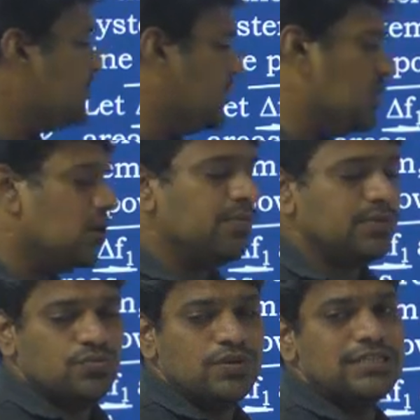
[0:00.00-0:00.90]
to three
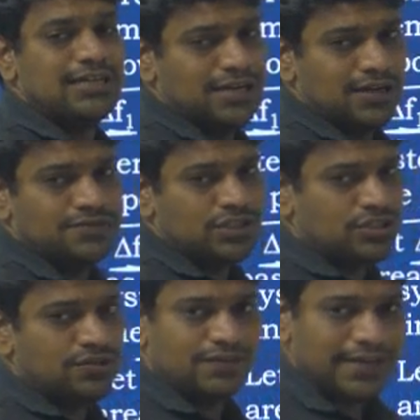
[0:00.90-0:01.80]
components. One is rate of
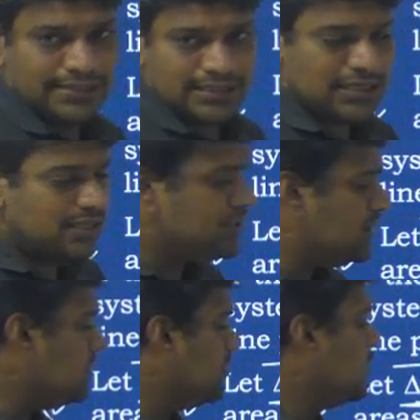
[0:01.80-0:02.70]
change of kinetic
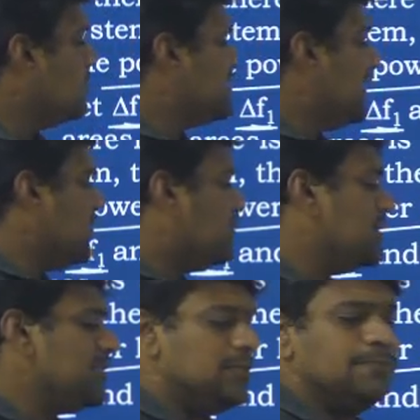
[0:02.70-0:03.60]
energy. Second
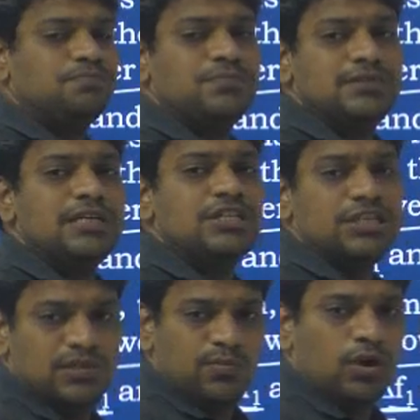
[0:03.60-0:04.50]
one is the
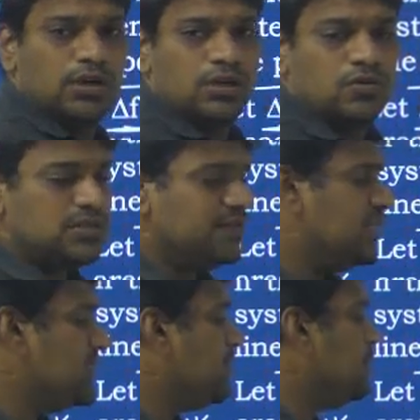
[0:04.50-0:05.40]
change in motor loads with
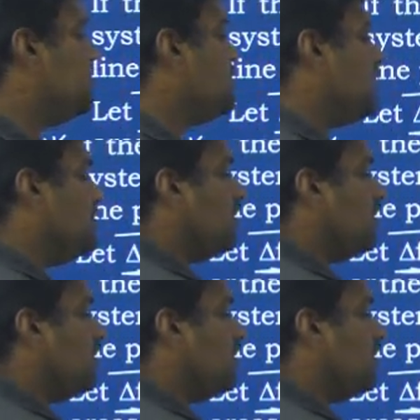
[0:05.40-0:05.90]
respect to the change in